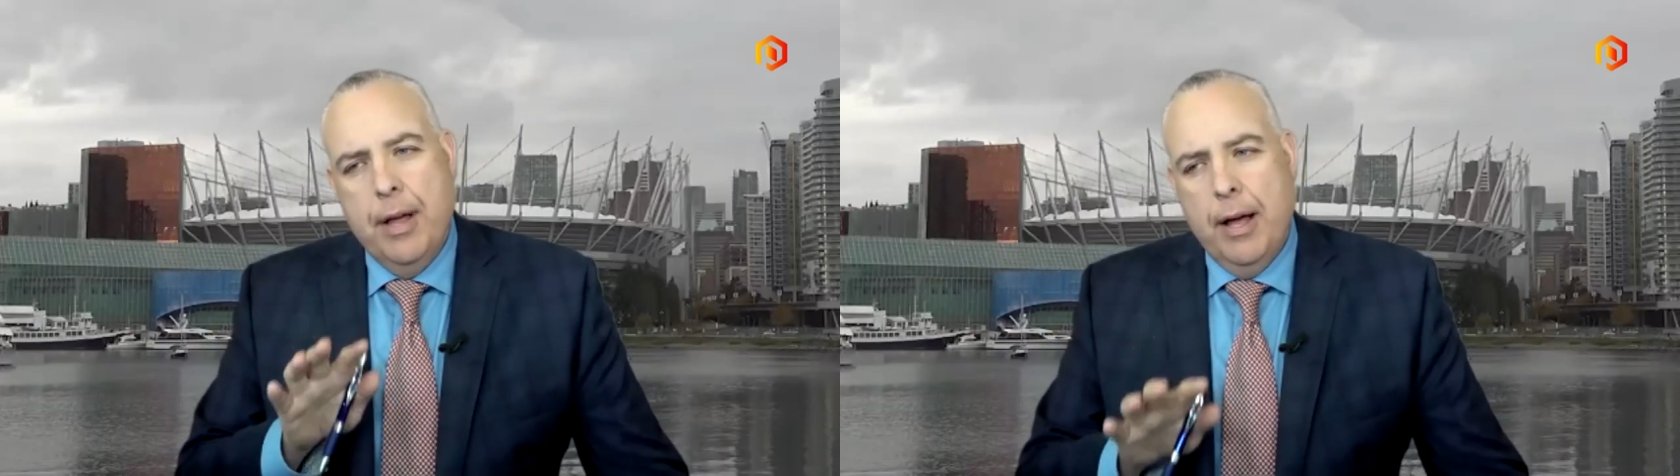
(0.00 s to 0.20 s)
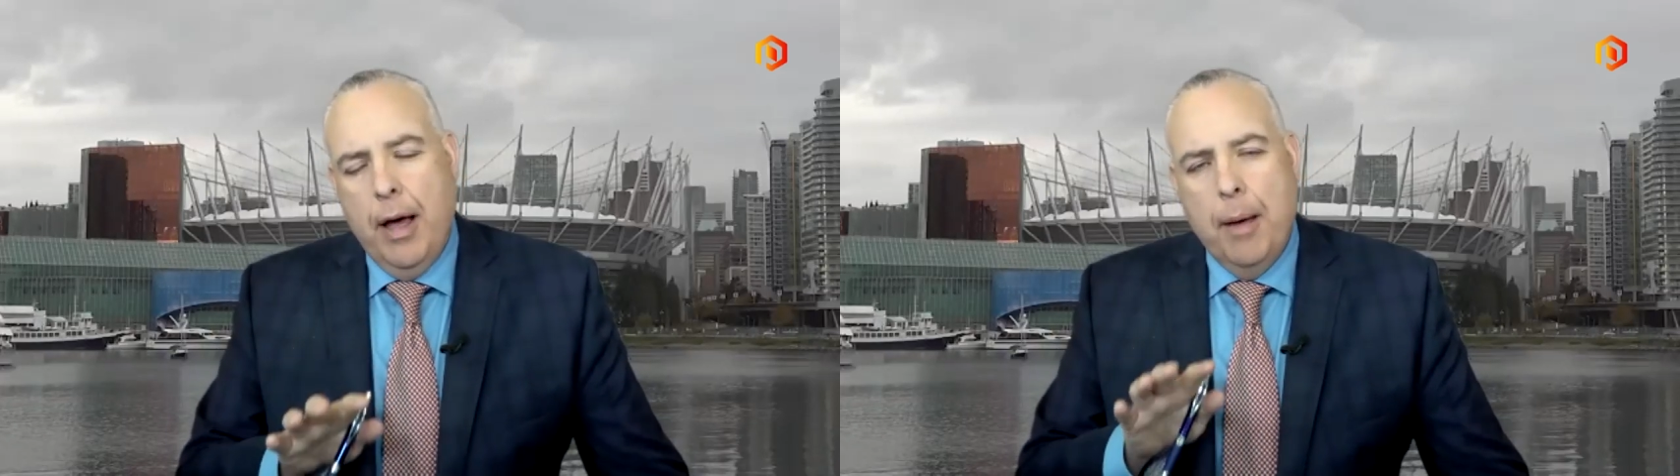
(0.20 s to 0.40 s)

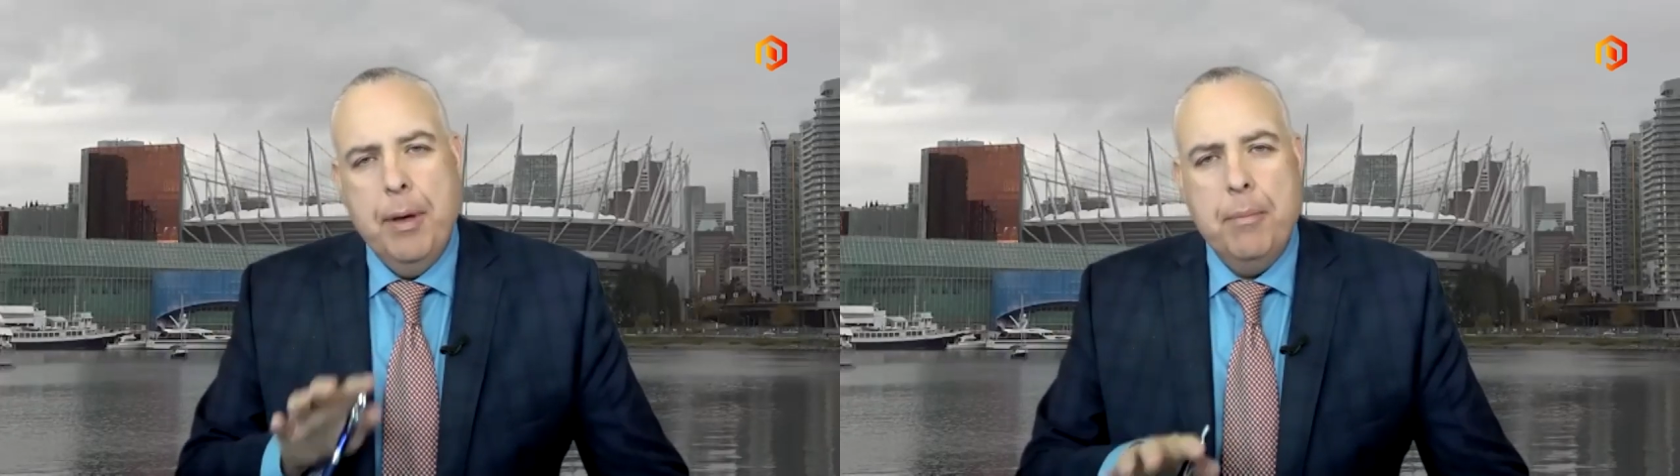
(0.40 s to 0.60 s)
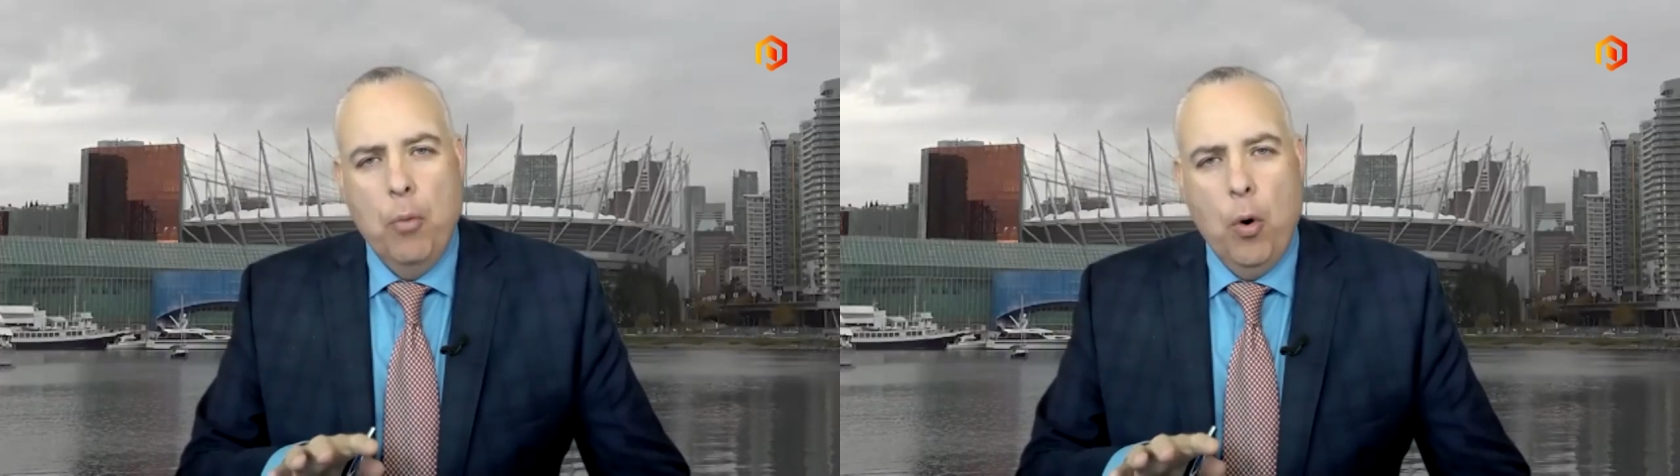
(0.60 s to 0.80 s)
a
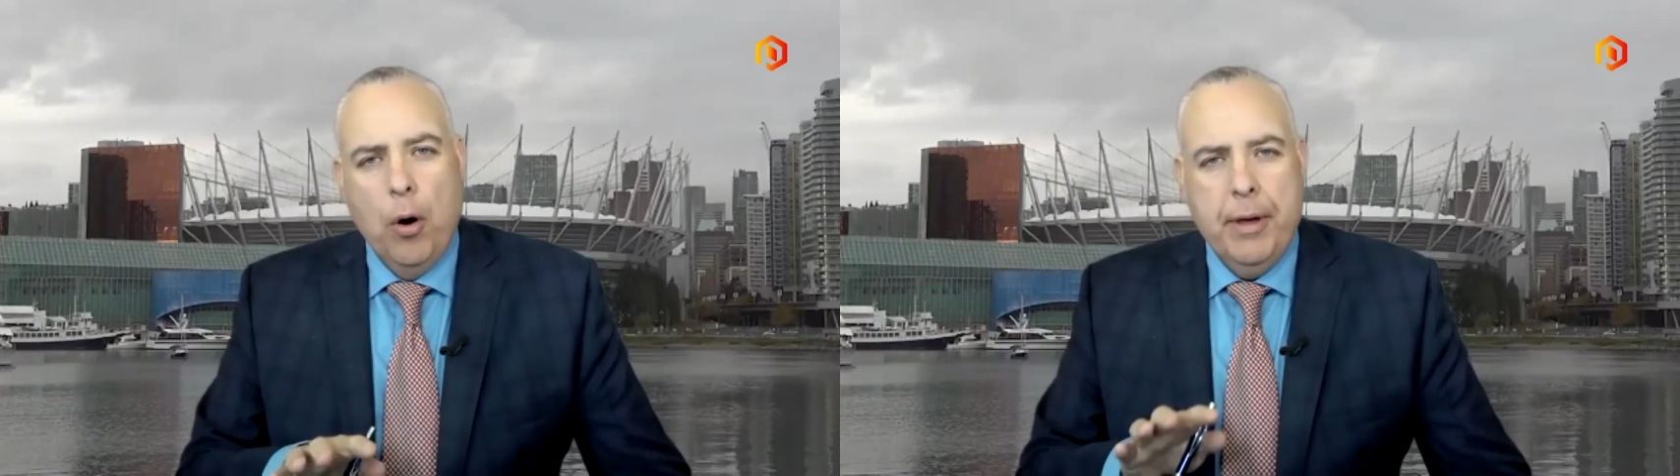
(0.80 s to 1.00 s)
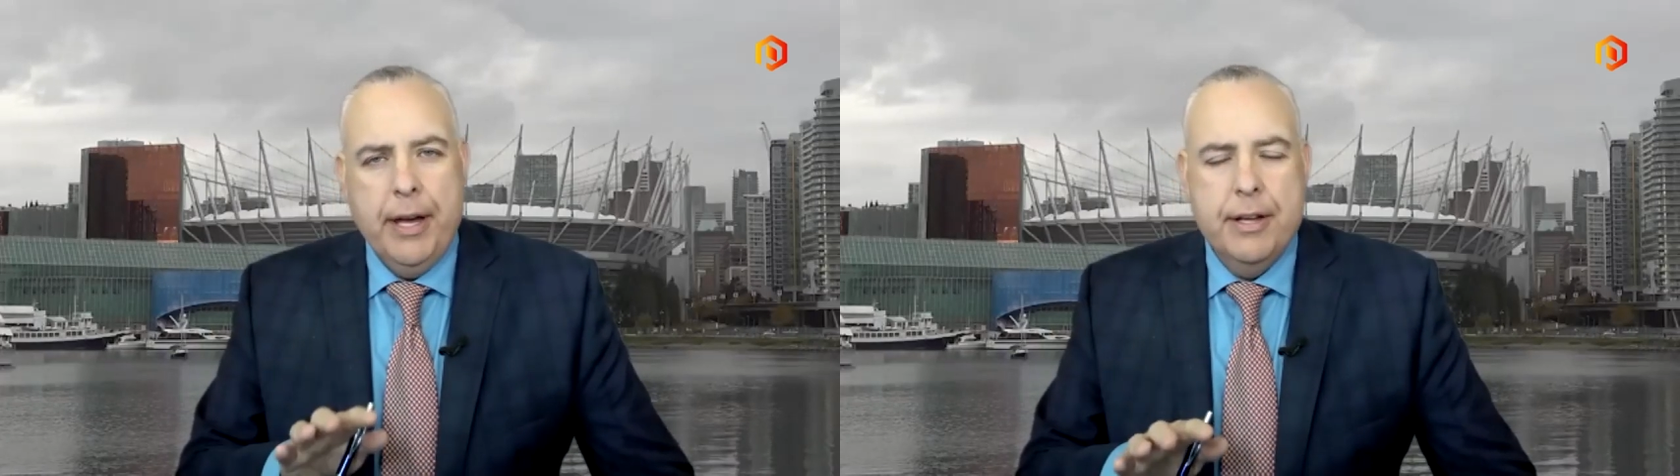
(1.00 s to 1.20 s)
bit more,
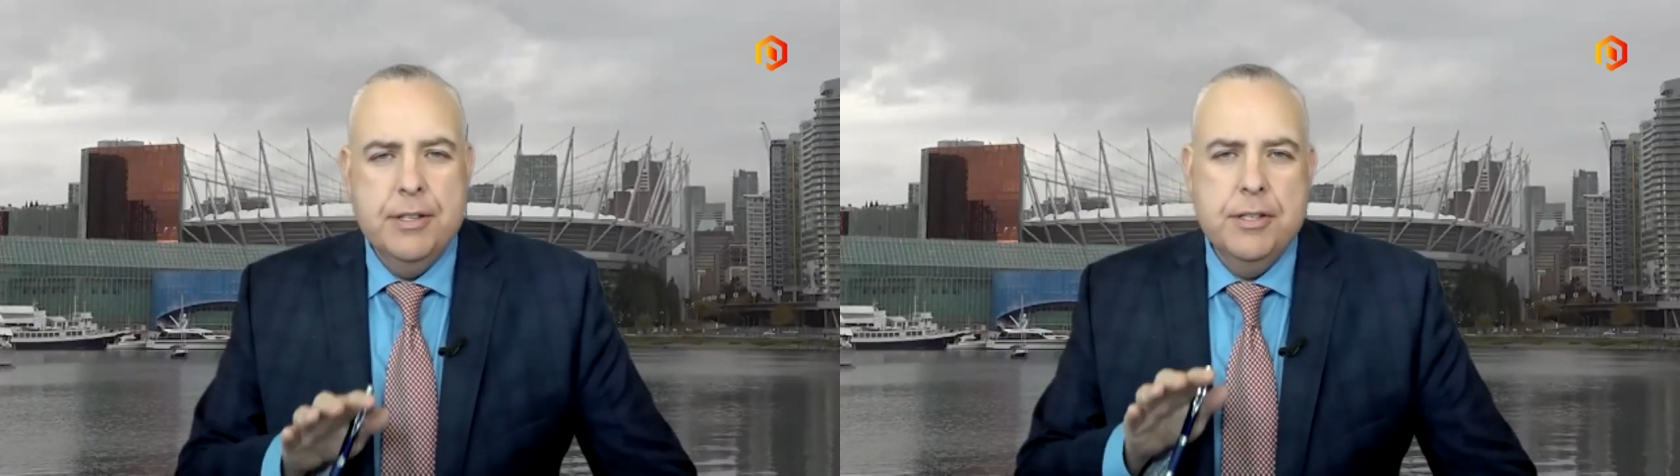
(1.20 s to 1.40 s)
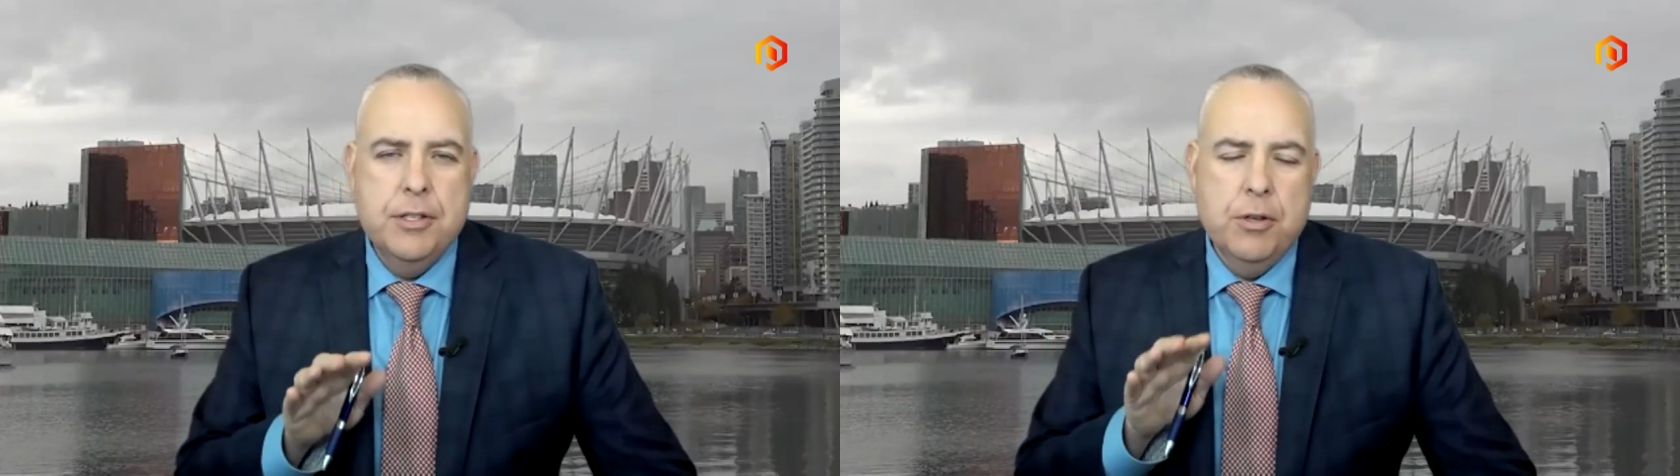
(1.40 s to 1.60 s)

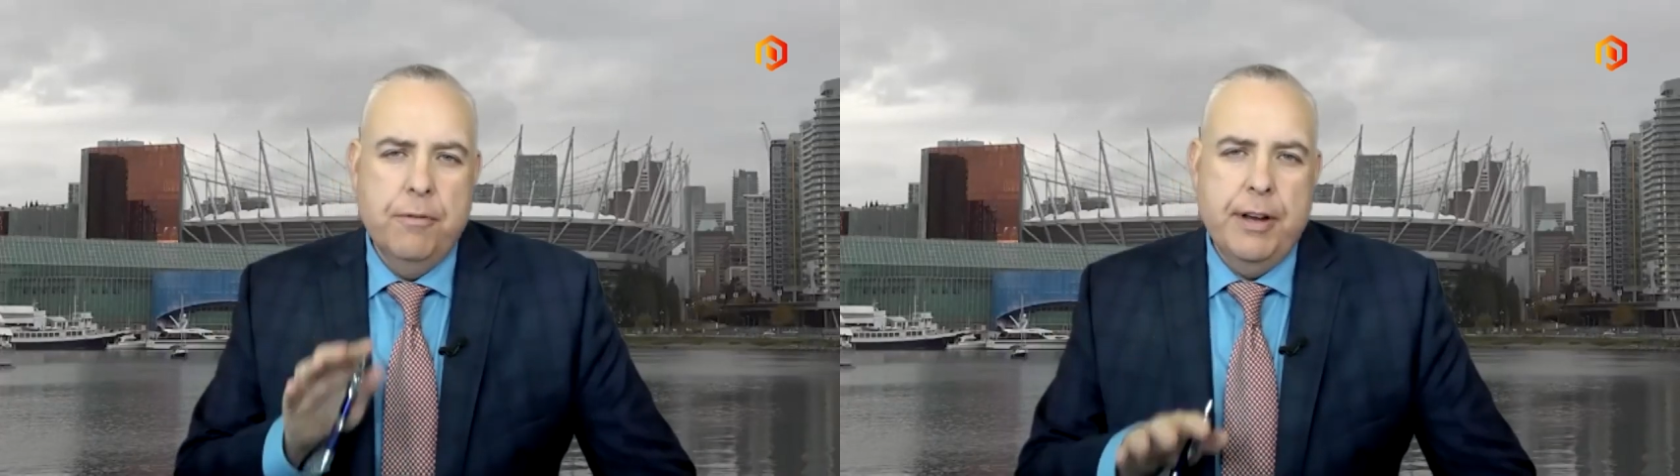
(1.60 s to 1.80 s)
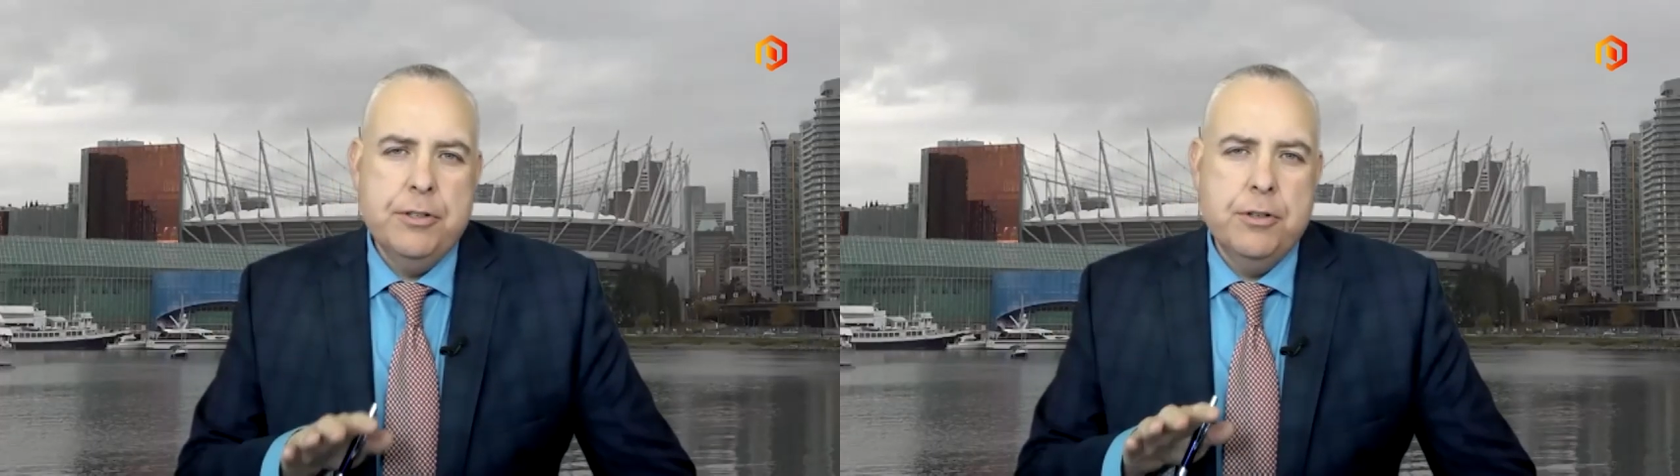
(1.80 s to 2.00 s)
because so
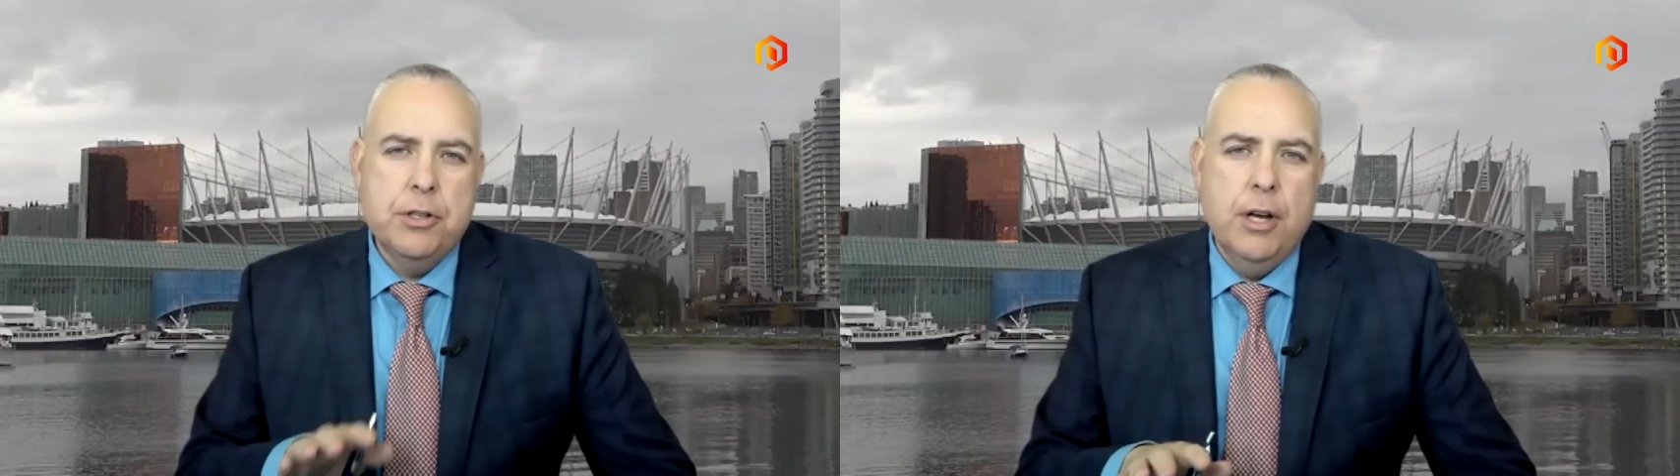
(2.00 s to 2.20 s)
investors